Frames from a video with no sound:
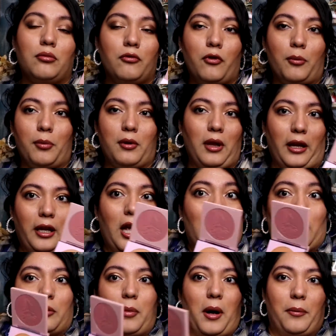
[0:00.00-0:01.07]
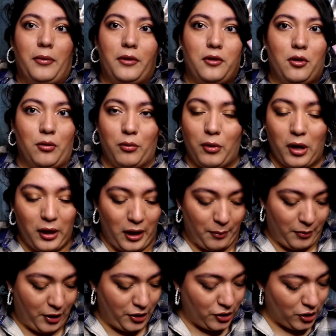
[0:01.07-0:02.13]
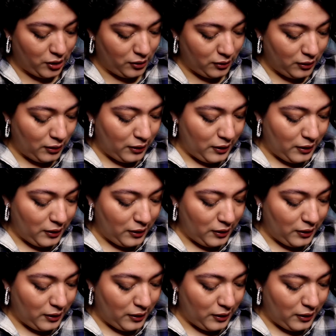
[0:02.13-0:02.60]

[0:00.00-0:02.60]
from like ColourPop, no collaboration.